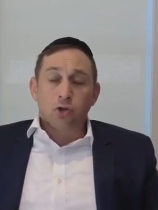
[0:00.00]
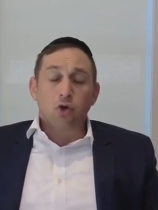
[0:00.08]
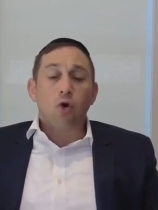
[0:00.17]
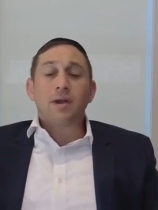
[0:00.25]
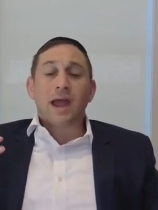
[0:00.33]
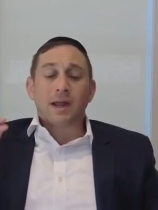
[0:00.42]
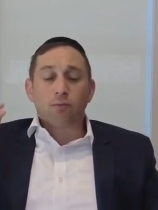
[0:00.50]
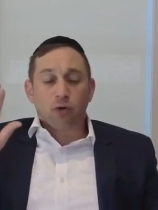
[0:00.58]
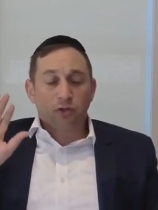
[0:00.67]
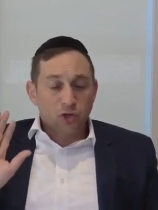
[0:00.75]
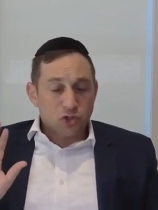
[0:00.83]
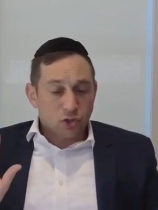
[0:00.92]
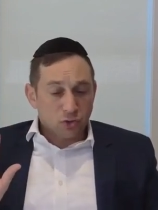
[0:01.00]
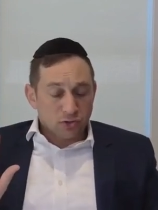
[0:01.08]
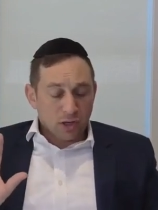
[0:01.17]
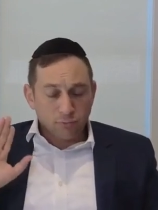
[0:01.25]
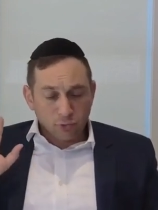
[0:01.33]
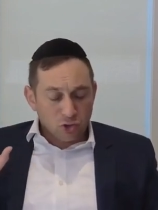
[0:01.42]
Don't add more than a
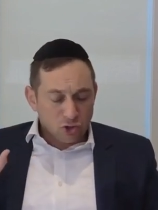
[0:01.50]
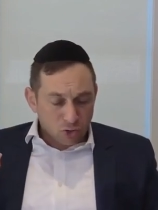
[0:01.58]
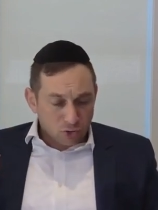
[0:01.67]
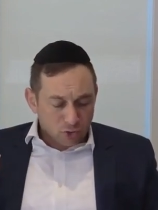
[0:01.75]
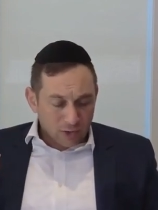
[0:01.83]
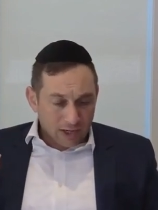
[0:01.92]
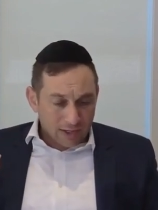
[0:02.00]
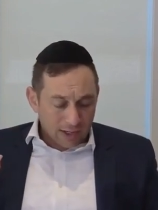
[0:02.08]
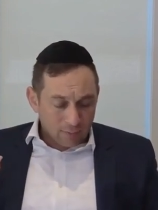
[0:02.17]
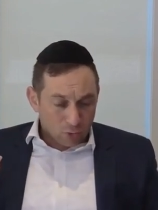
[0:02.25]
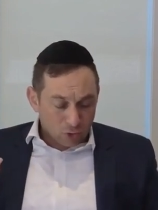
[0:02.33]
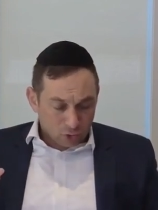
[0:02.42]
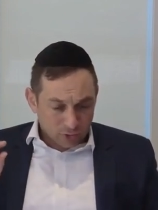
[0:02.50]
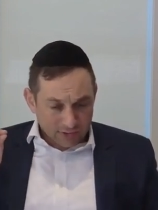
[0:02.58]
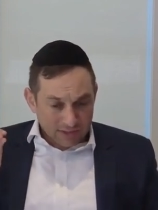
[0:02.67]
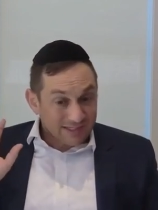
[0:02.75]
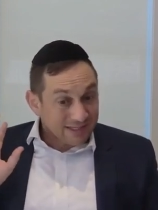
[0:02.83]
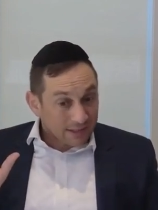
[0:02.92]
shtos. Up to a shtos, you add none more. Shtos
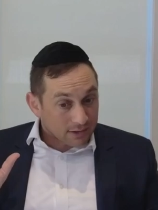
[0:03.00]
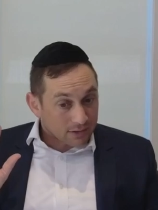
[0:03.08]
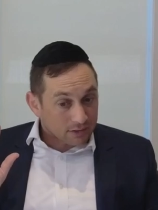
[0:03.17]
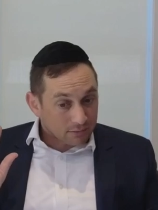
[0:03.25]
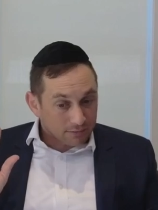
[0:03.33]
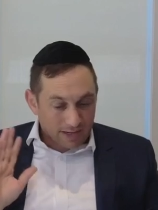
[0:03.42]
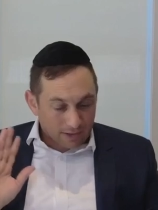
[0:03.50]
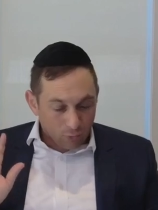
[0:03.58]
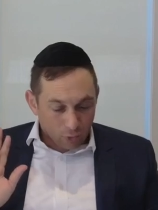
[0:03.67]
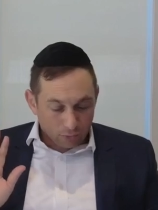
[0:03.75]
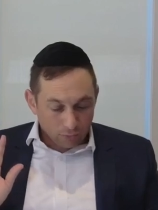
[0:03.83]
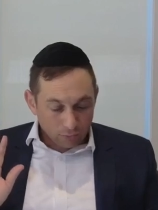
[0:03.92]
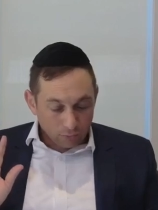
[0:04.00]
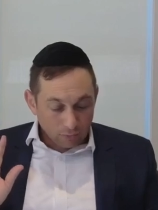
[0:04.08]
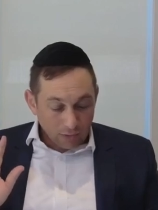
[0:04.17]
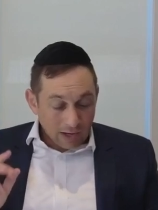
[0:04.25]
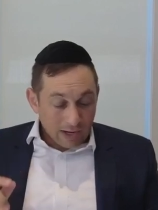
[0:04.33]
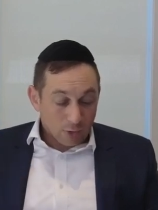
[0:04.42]
is a six, not more.
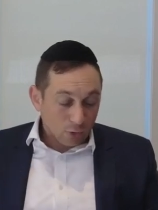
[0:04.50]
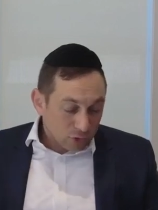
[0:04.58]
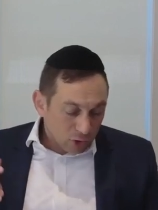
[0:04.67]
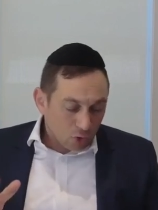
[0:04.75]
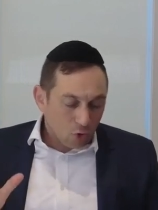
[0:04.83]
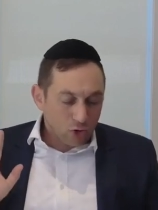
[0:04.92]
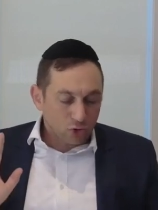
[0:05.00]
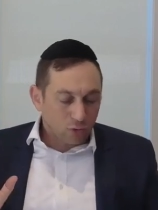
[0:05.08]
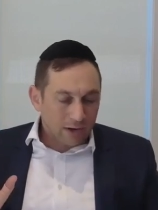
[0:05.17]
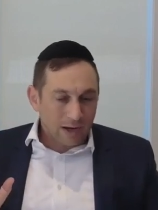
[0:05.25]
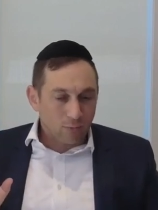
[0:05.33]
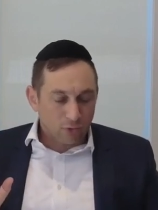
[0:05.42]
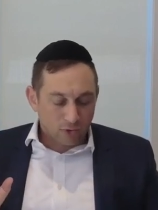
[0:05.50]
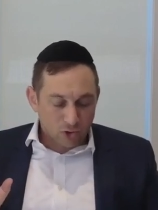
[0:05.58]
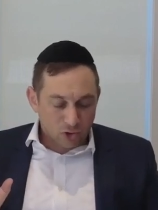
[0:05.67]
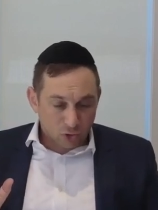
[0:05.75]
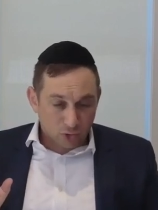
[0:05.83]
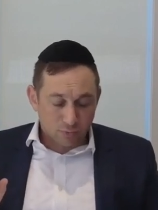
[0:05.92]
And also the coin, don't add more than a
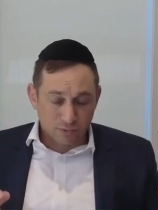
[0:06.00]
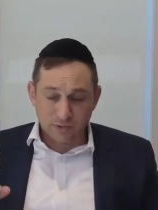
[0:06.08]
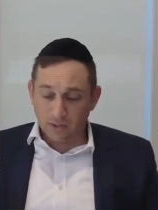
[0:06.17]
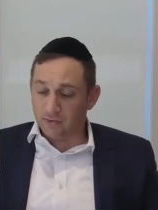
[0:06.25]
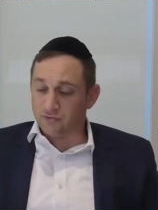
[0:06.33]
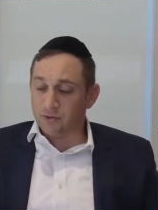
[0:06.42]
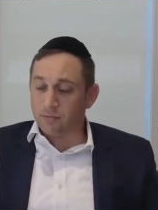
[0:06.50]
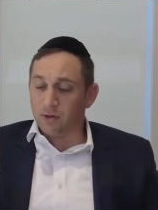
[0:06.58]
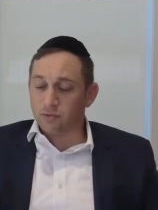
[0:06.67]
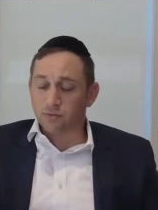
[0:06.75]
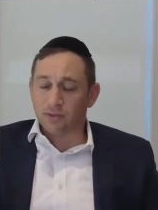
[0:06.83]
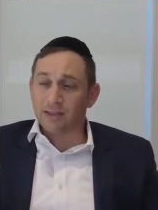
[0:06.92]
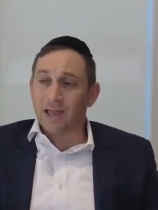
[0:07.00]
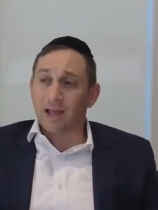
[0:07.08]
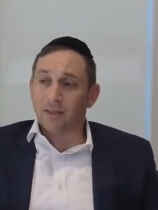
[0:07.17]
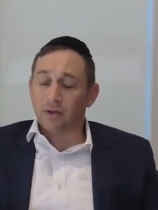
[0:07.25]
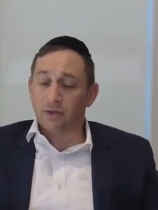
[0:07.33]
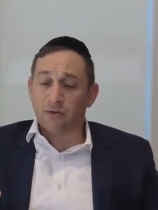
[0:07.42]
shtos. But if someone comes with a
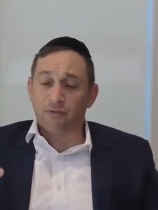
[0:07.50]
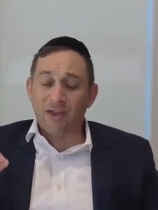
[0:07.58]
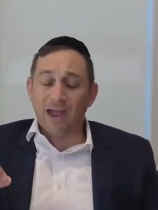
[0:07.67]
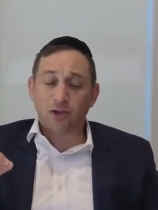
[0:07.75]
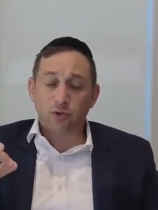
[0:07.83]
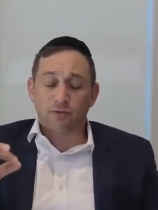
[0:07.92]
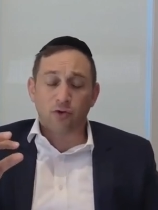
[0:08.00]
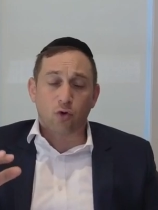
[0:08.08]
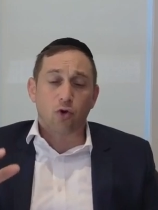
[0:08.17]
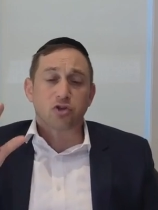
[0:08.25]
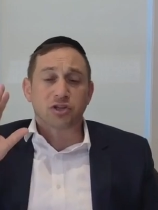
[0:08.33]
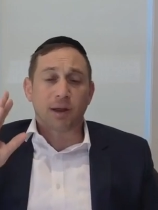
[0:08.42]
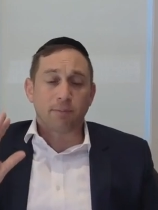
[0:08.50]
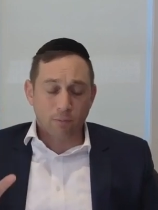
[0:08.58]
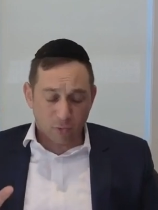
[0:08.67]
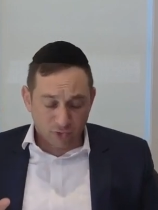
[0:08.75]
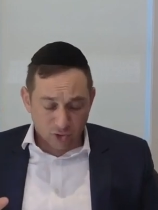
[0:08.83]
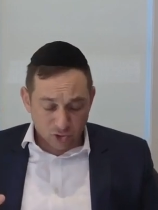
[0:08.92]
the, the value of a coin should not be
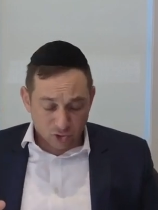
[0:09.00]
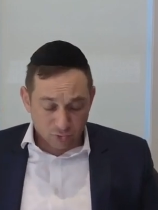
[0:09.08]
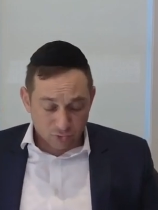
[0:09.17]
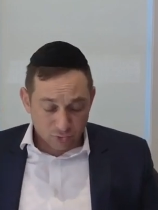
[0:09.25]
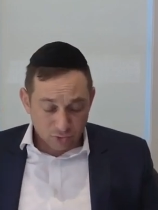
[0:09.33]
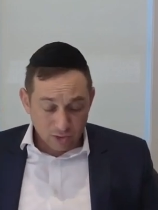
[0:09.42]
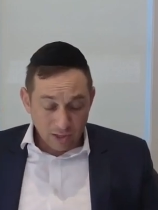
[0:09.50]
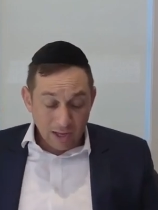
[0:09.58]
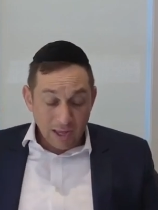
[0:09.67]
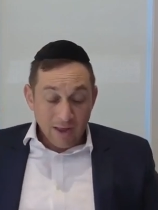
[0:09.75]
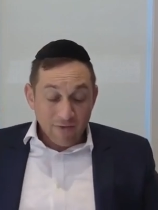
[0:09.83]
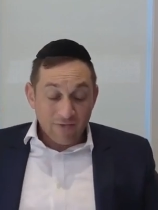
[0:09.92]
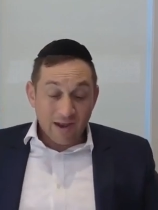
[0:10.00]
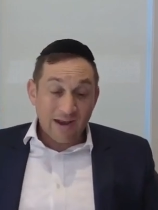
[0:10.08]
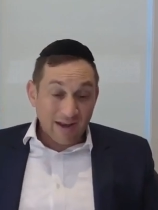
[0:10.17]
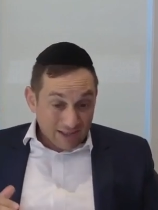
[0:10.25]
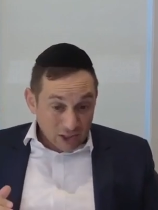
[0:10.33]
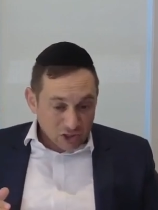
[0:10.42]
more than a shtos. In
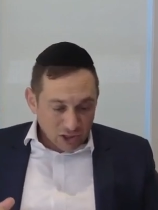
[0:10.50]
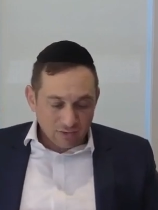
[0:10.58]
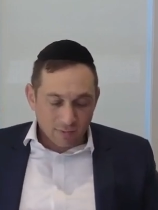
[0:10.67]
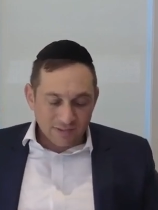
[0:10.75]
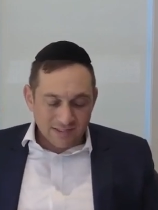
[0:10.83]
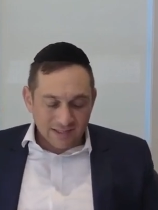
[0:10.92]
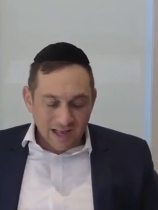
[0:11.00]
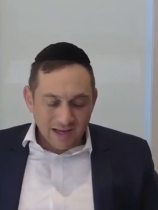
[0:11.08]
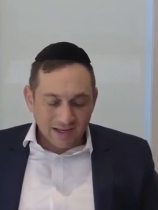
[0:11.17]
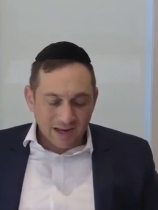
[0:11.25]
addition, a person